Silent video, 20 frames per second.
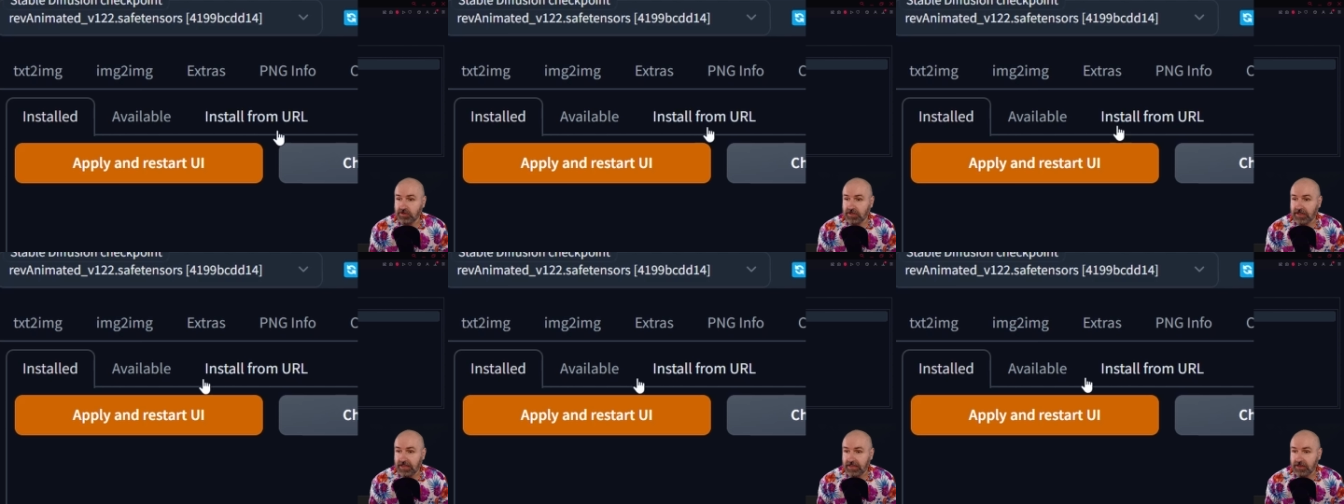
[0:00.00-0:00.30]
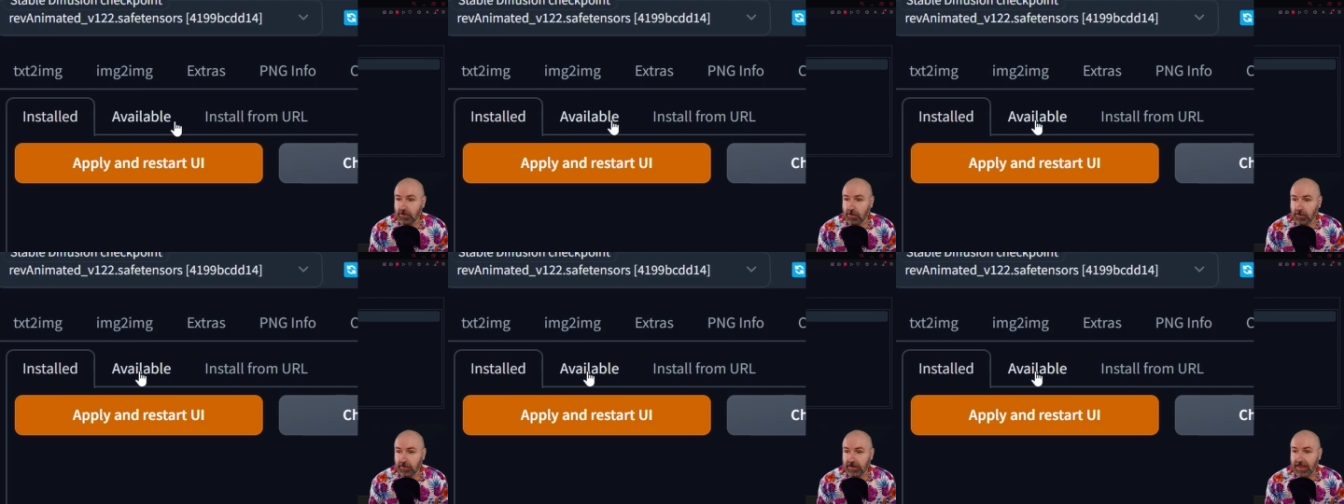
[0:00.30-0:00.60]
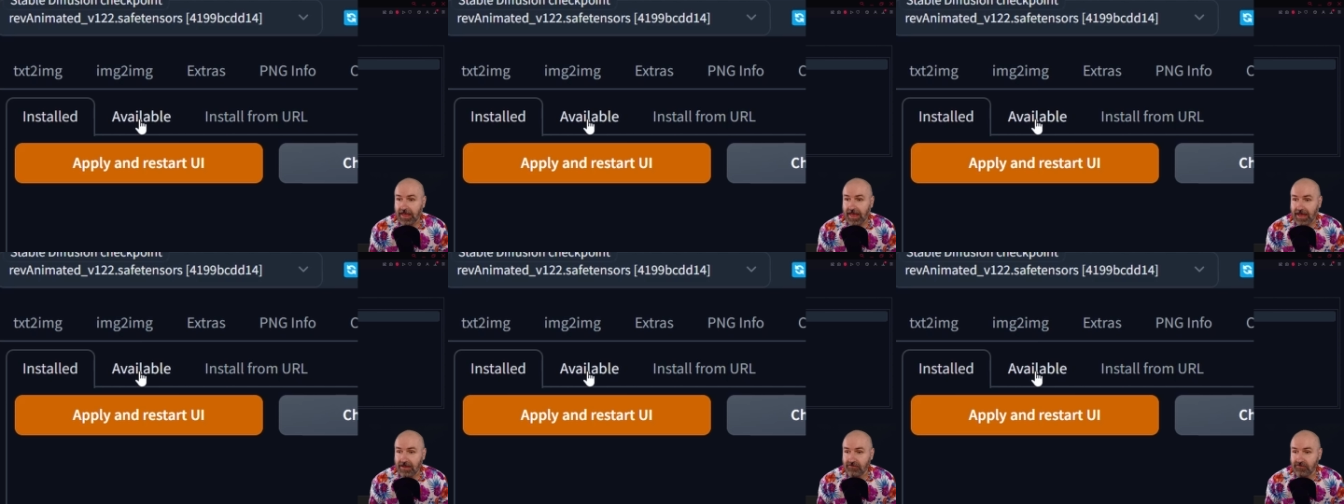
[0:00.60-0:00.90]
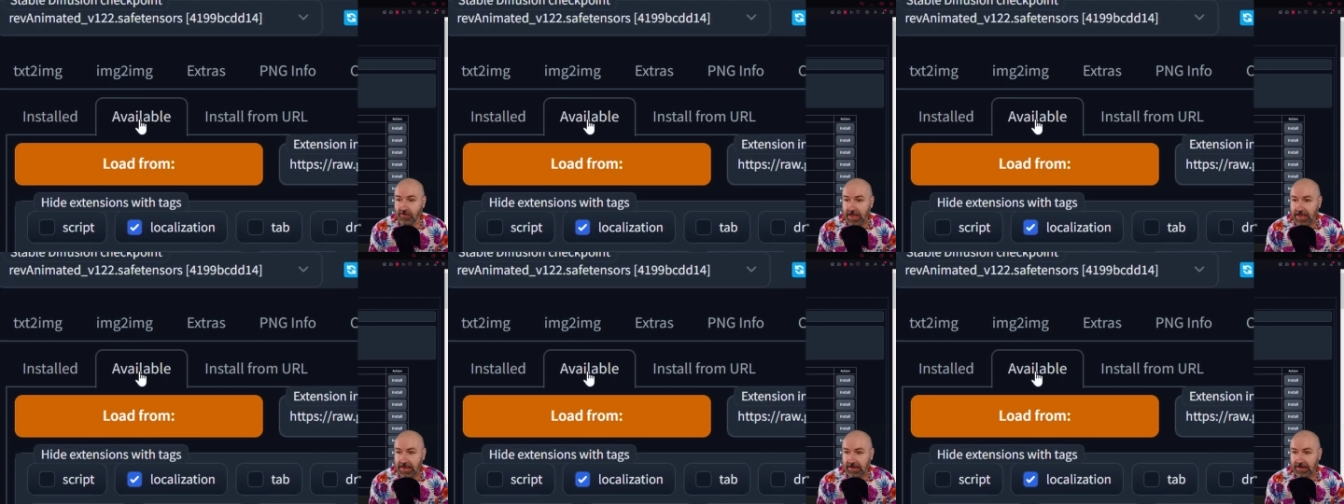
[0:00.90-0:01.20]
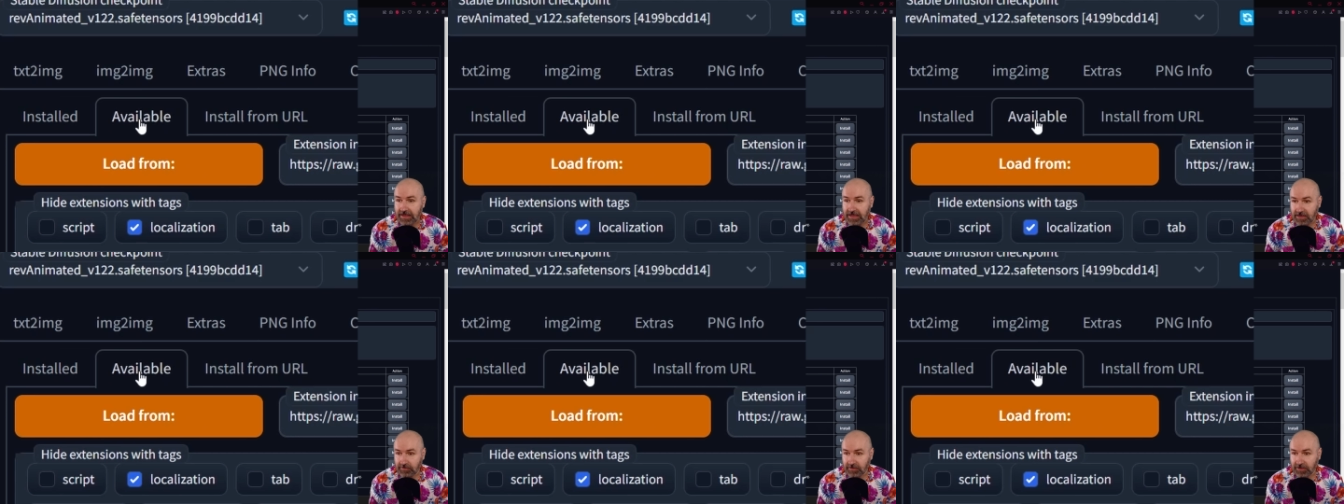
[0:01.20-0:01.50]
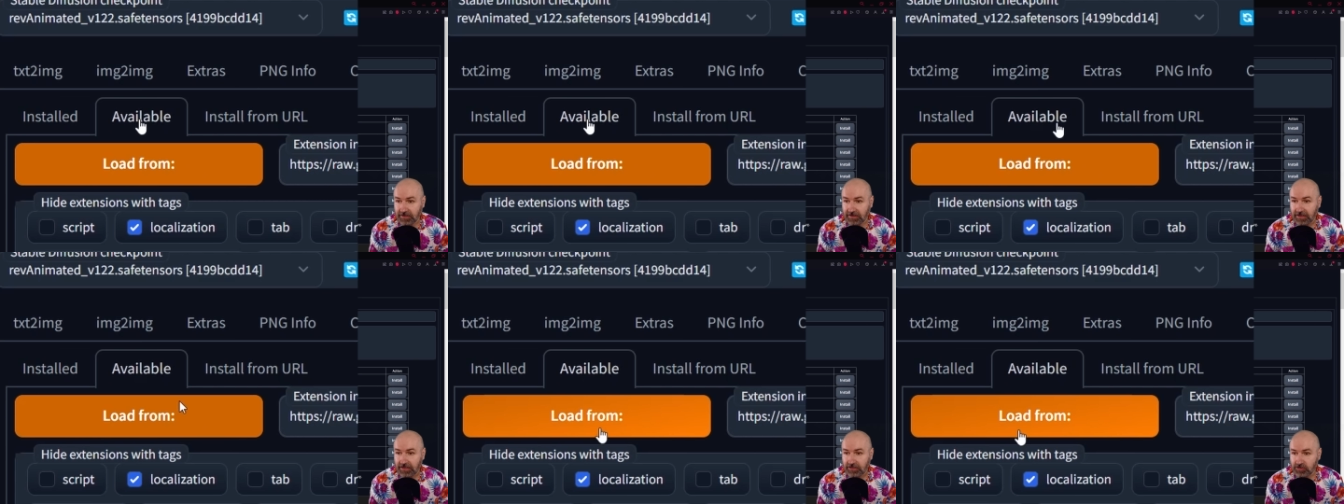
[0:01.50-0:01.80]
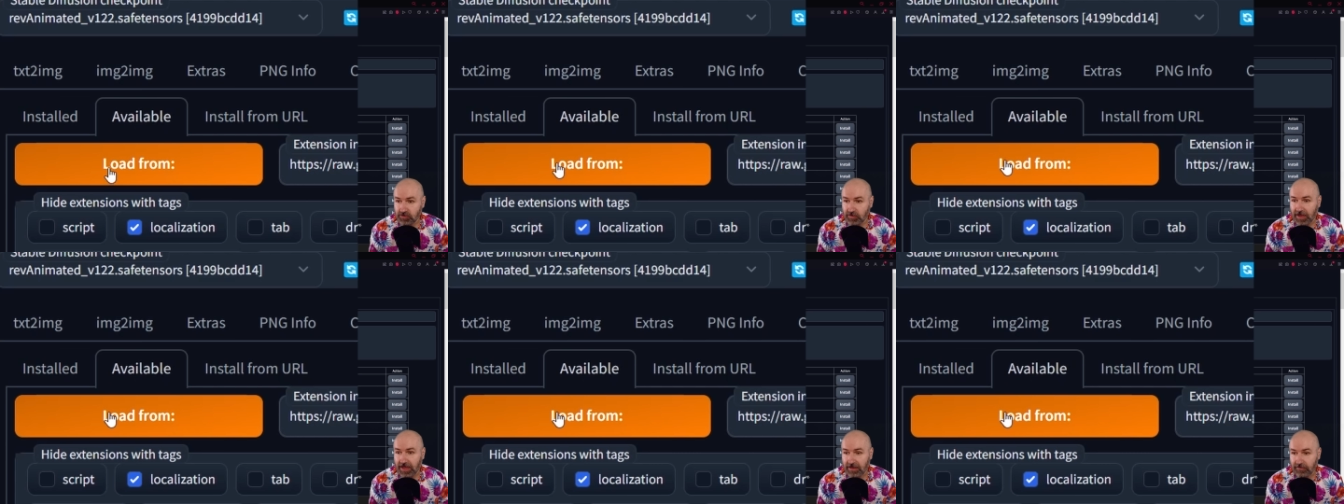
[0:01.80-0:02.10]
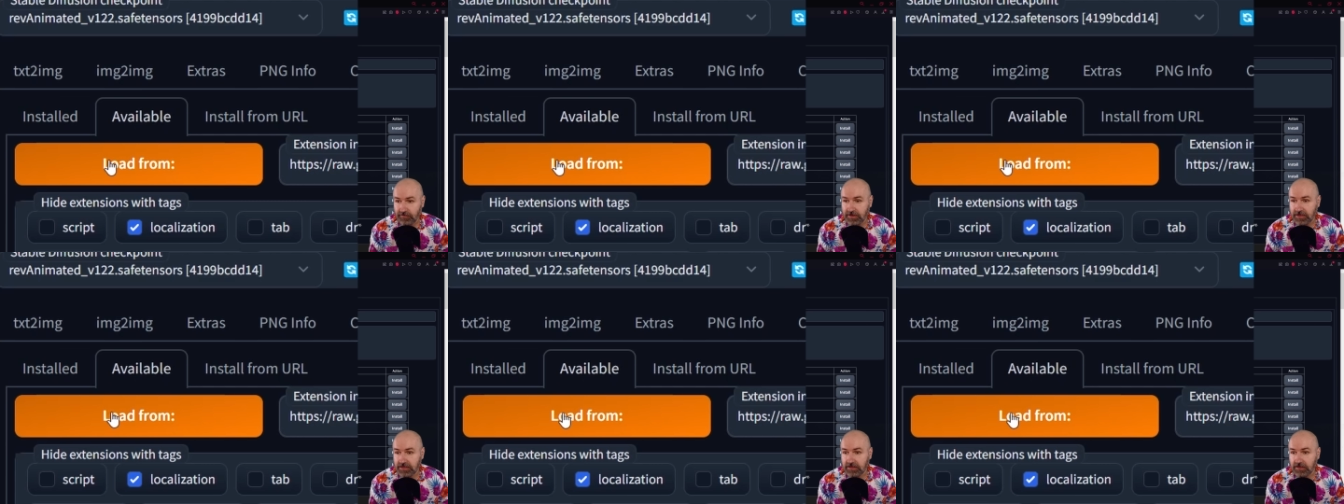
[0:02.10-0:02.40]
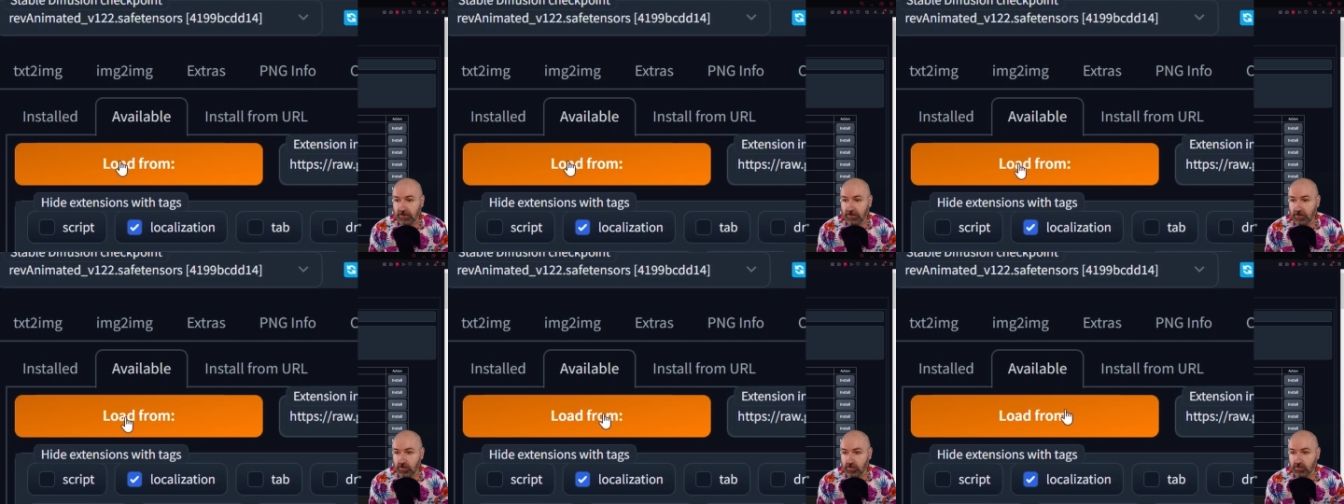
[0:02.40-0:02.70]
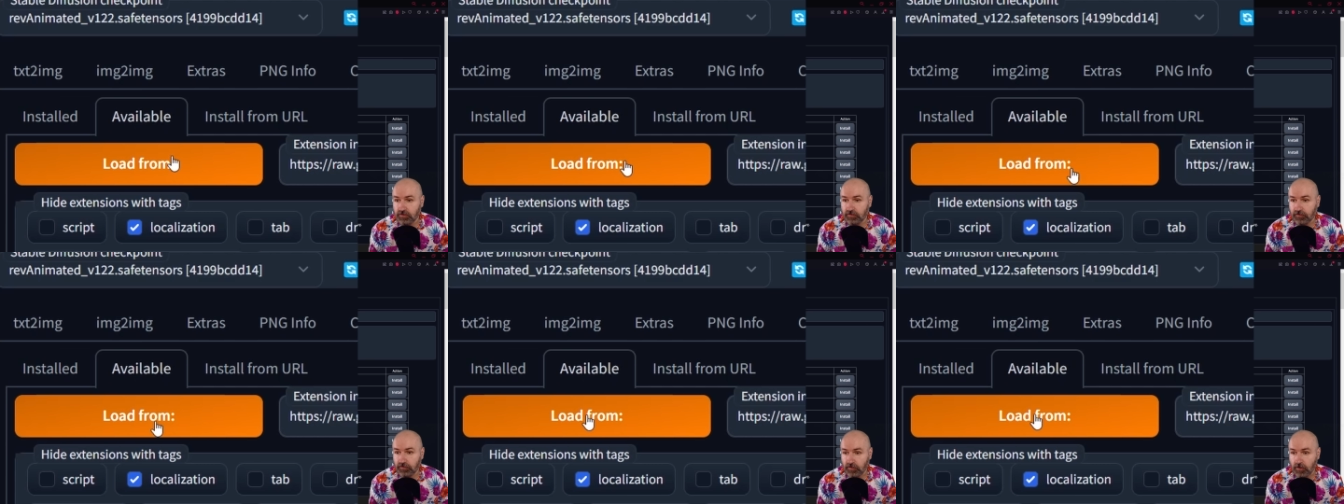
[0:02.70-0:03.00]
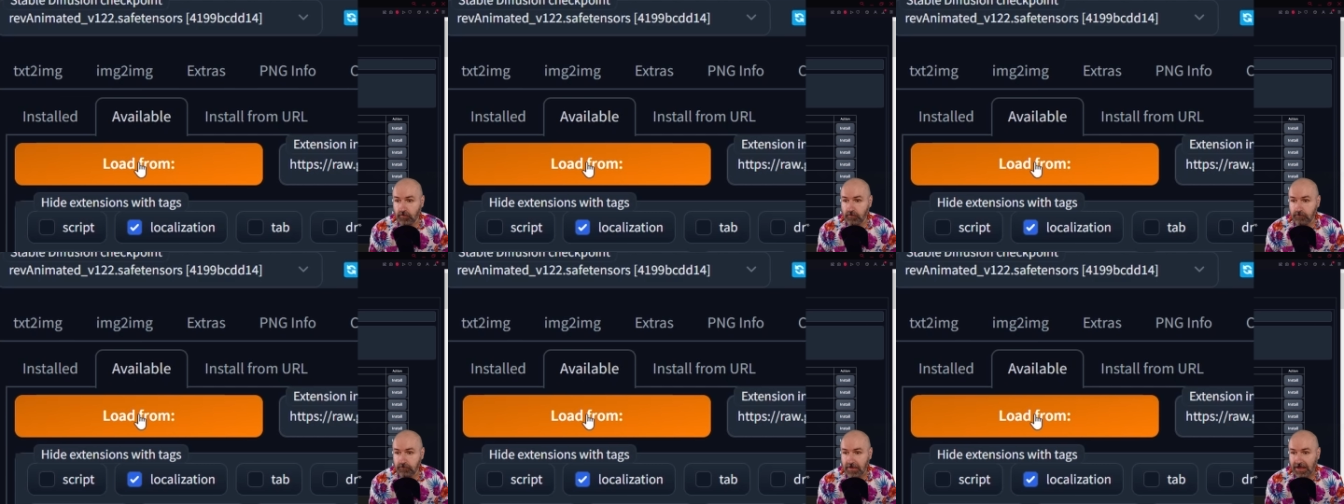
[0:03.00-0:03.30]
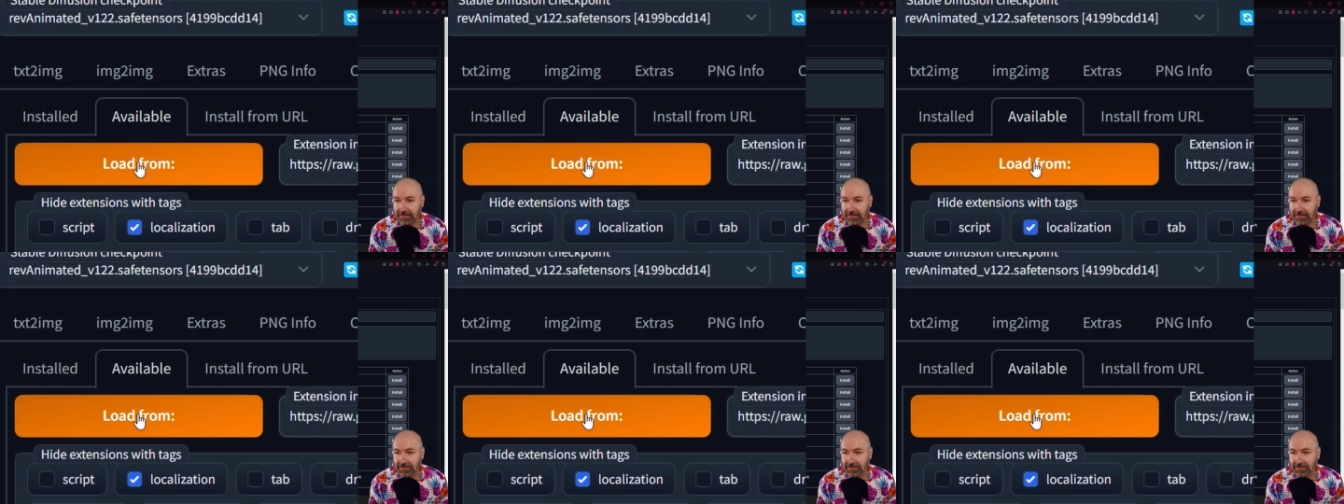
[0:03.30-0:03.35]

to click on Available. You have here the Load From